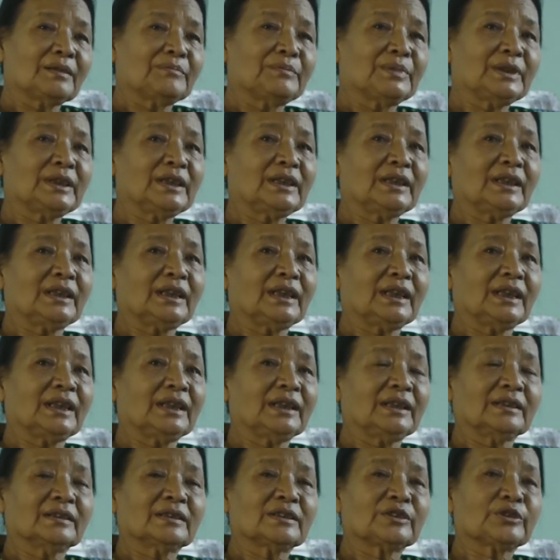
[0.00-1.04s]
be
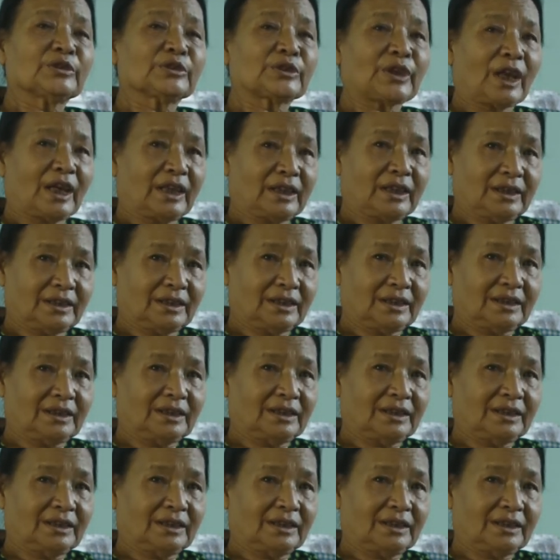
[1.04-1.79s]
in society.